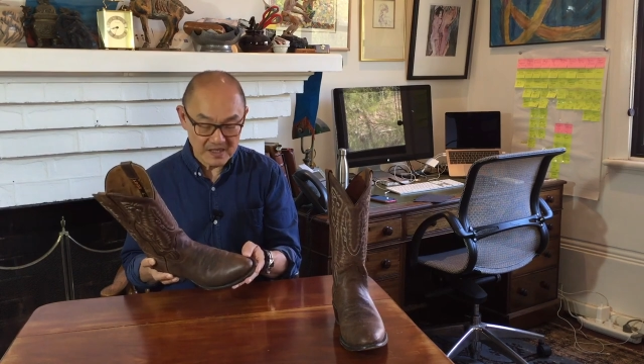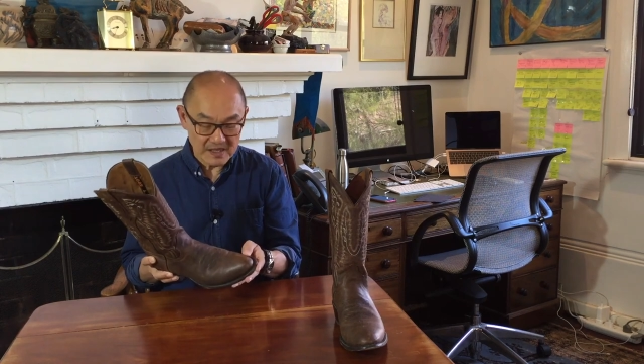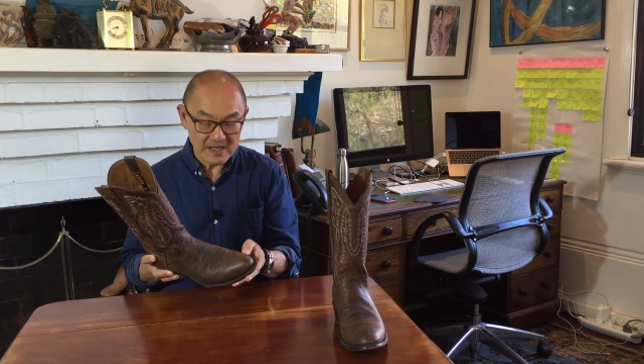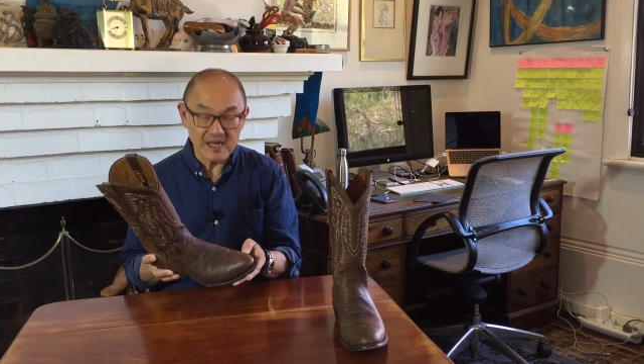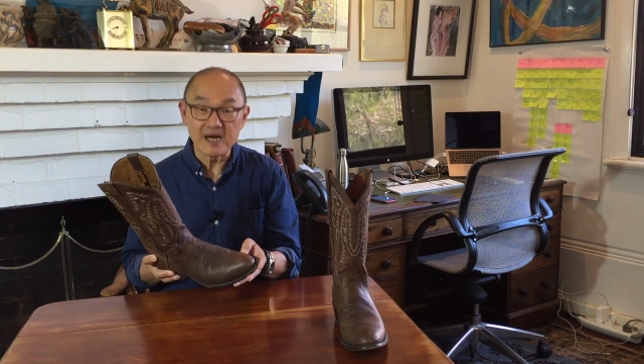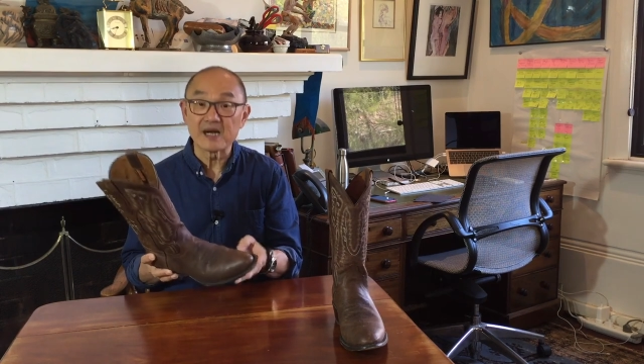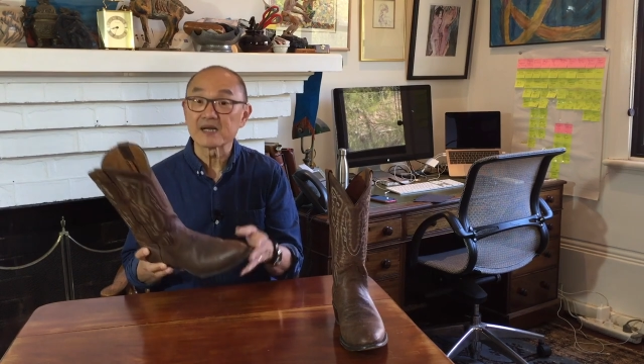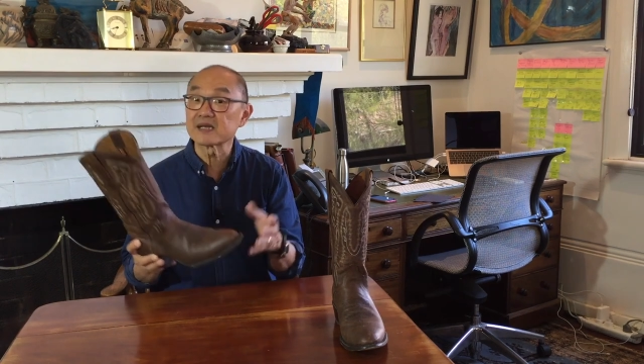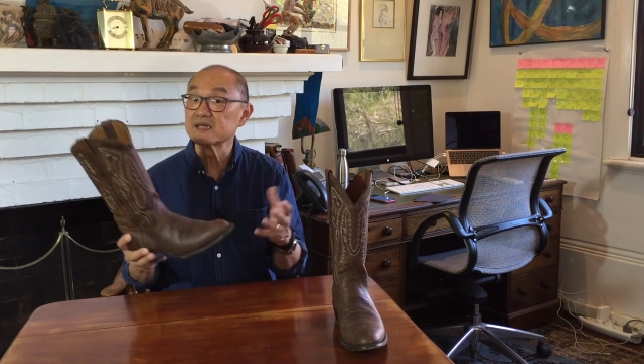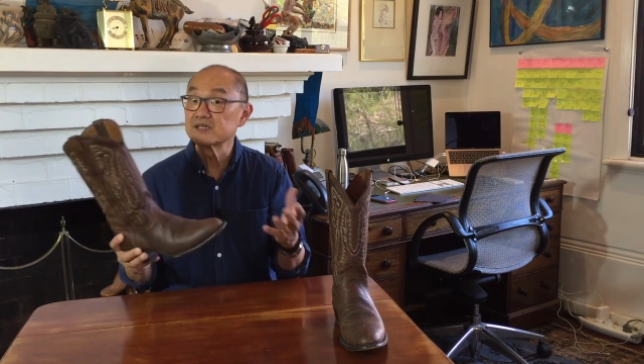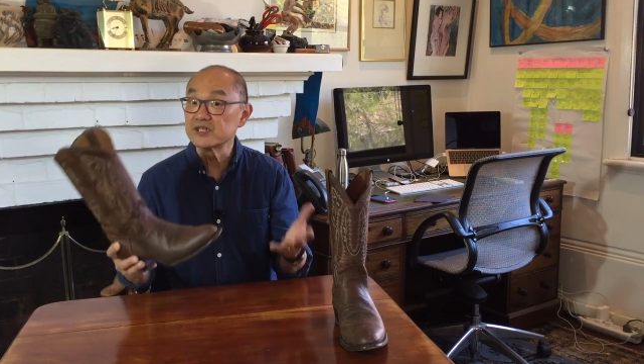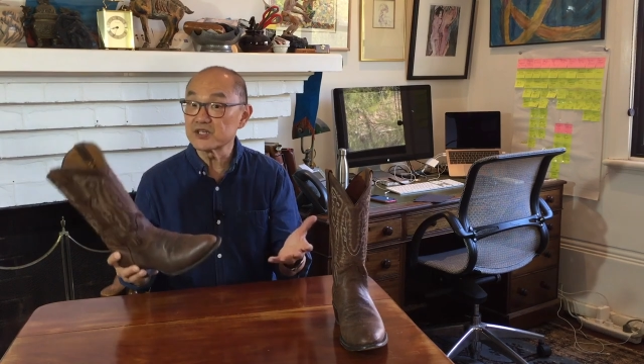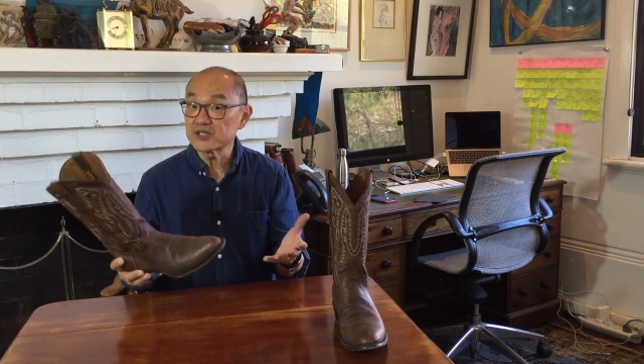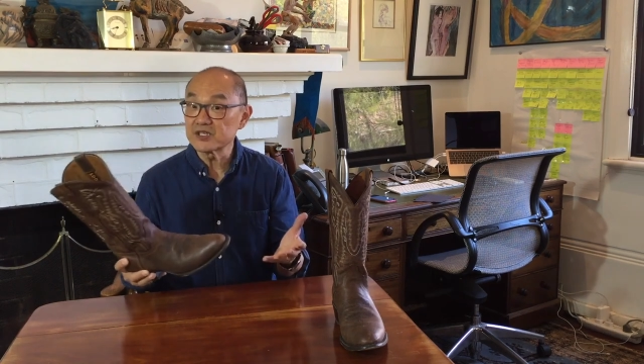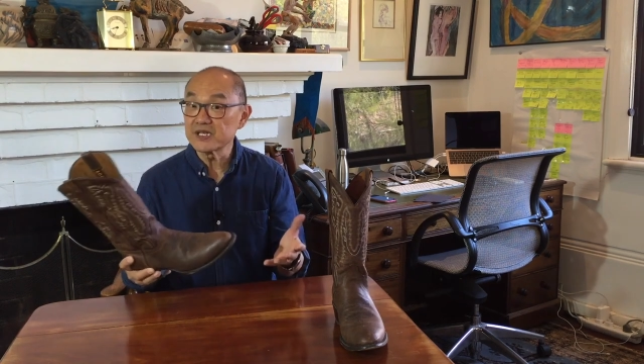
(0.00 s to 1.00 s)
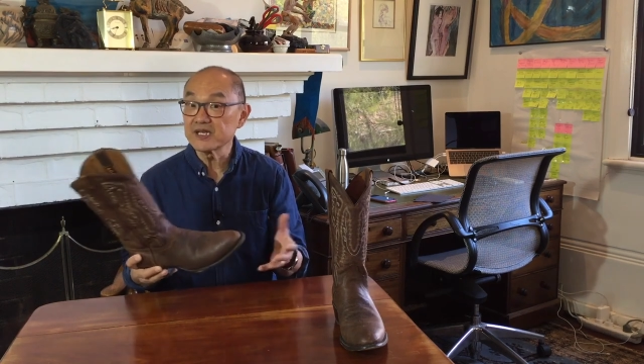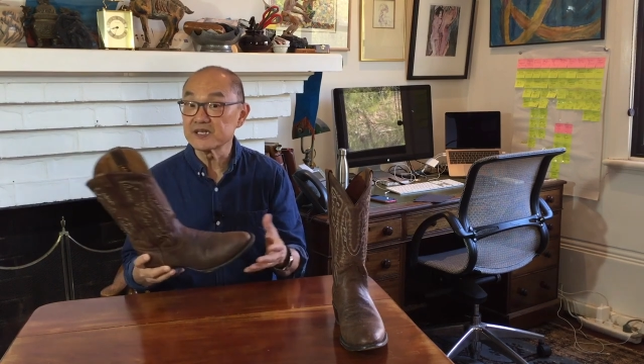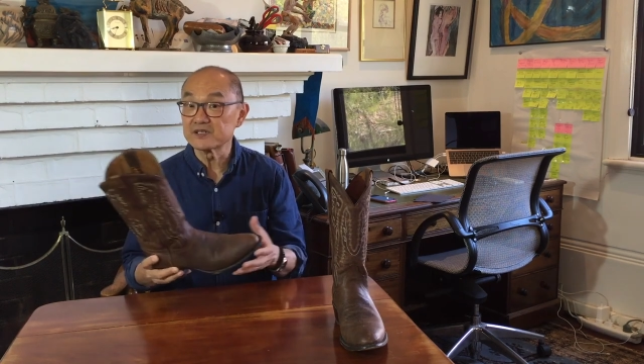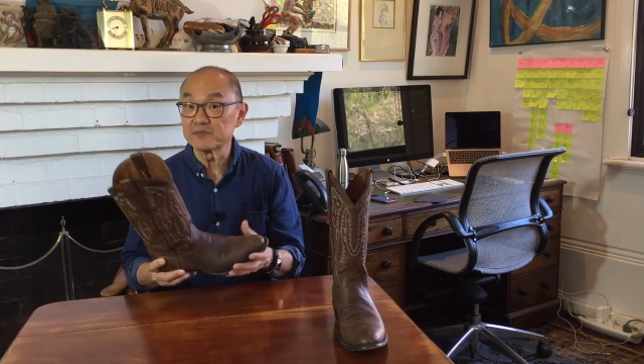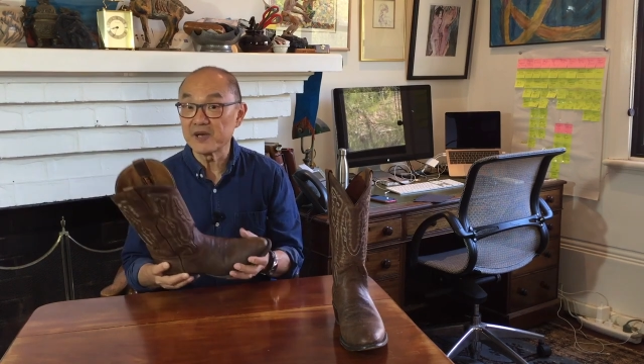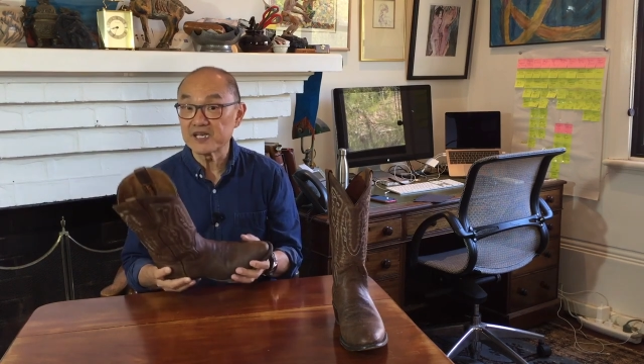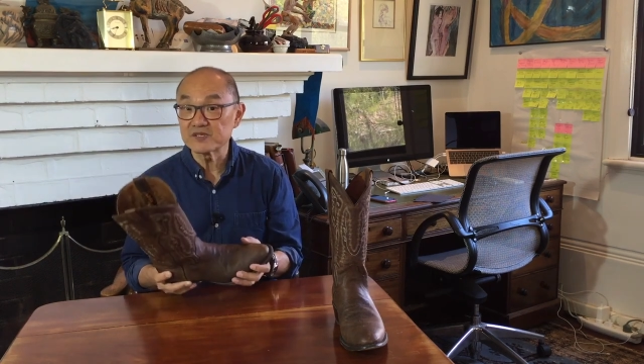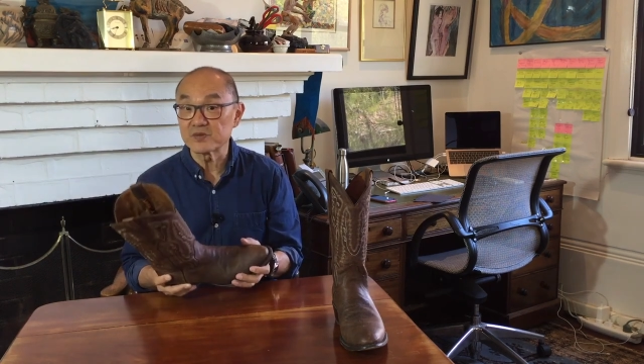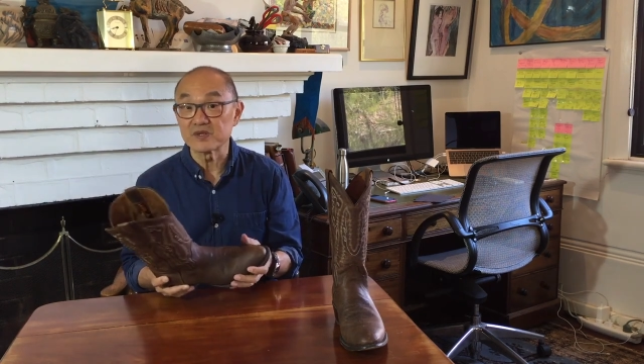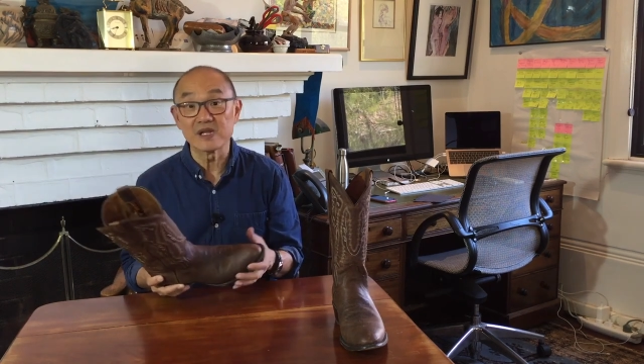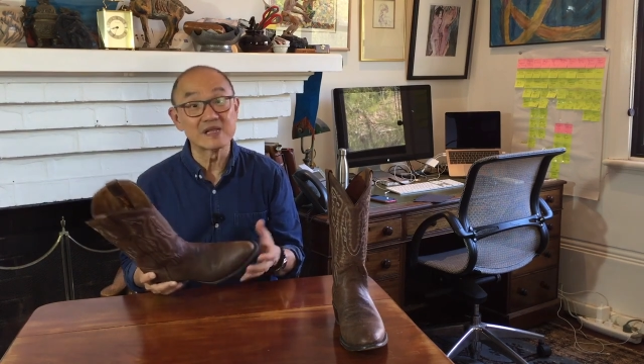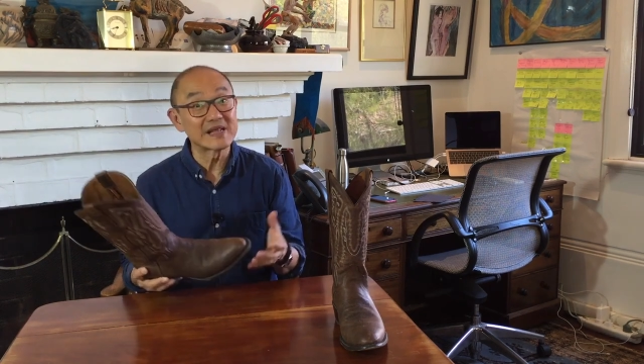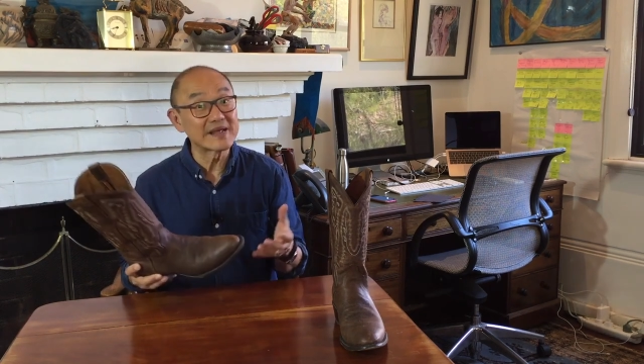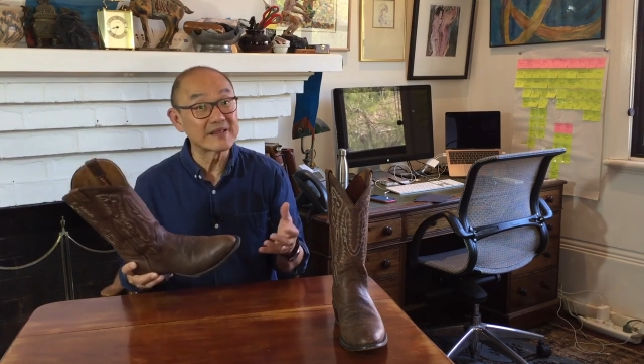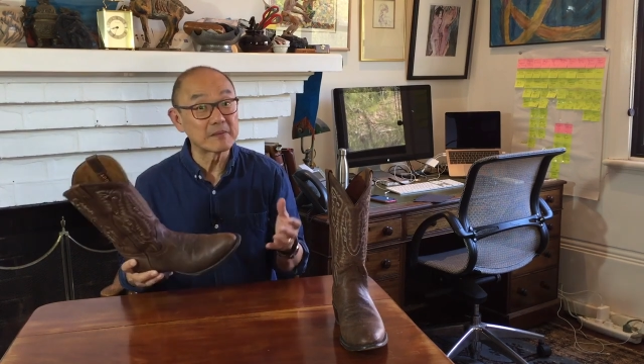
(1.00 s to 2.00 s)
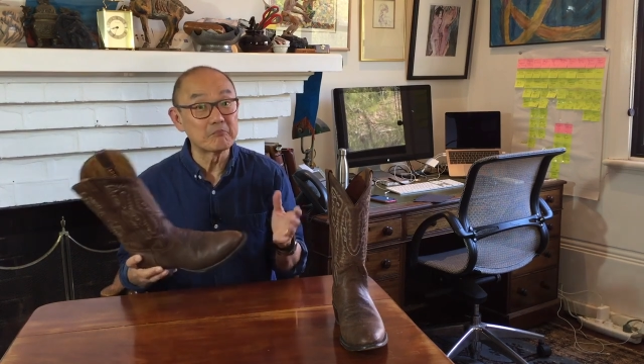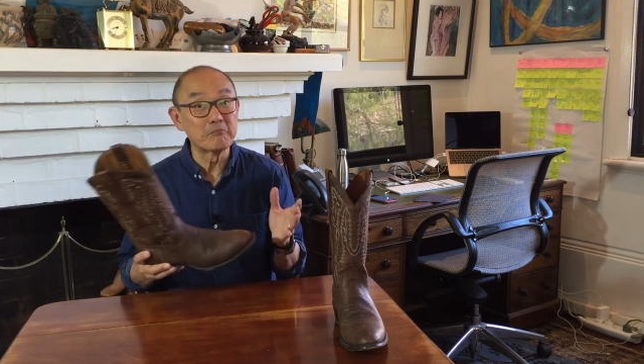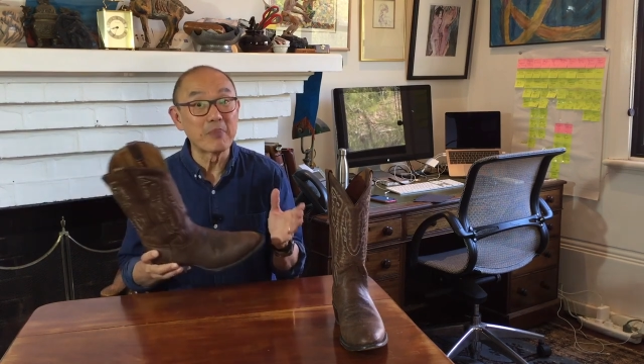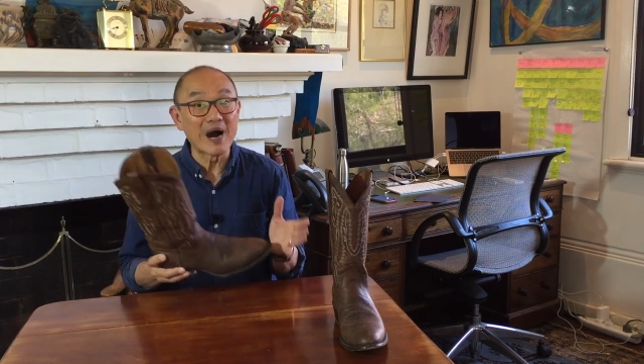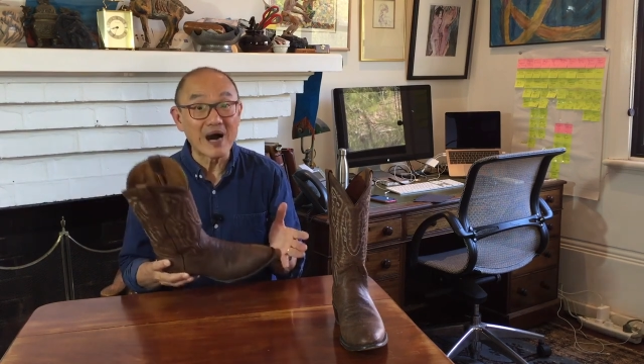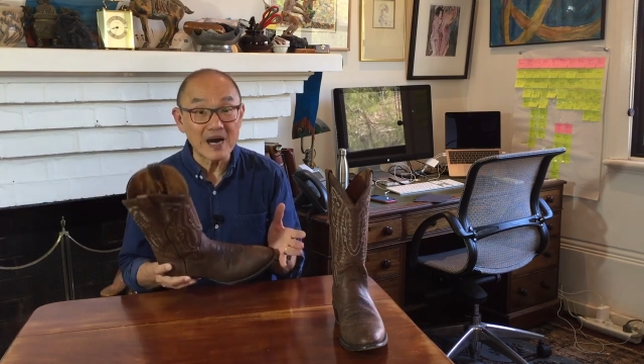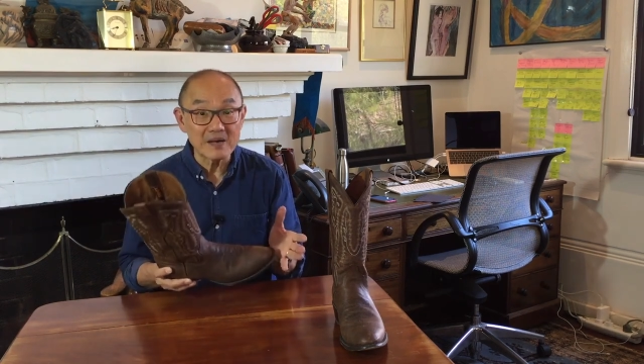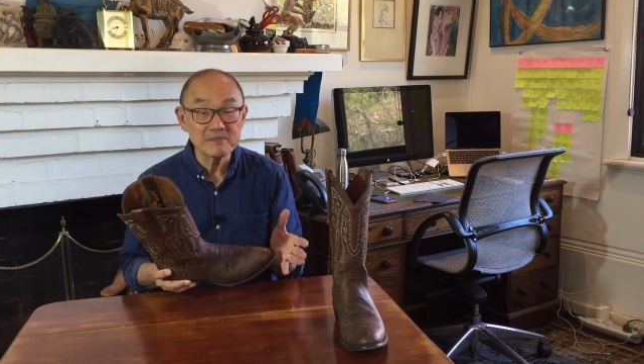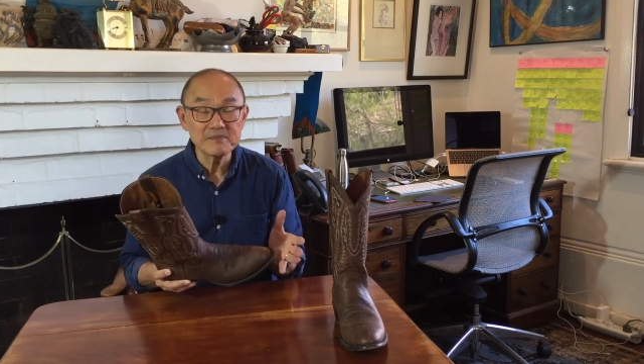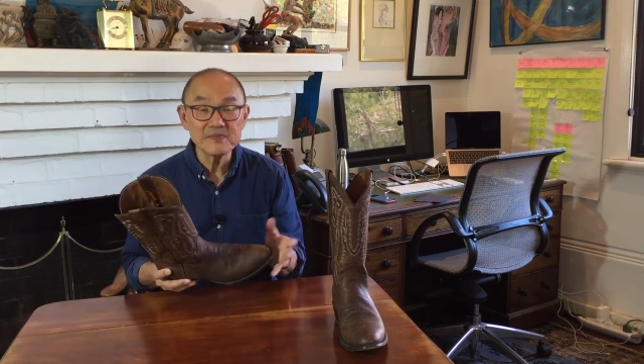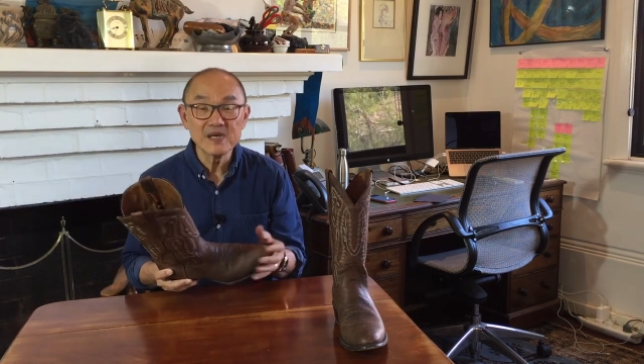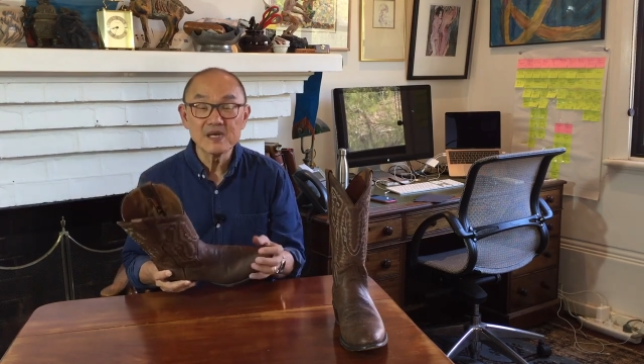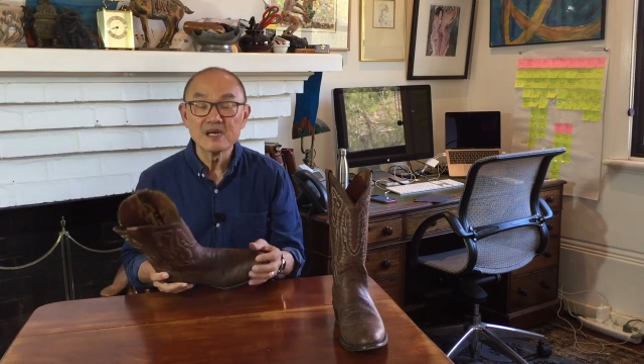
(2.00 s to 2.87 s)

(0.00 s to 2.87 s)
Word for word: Uh, conditioning is best with a leather balm,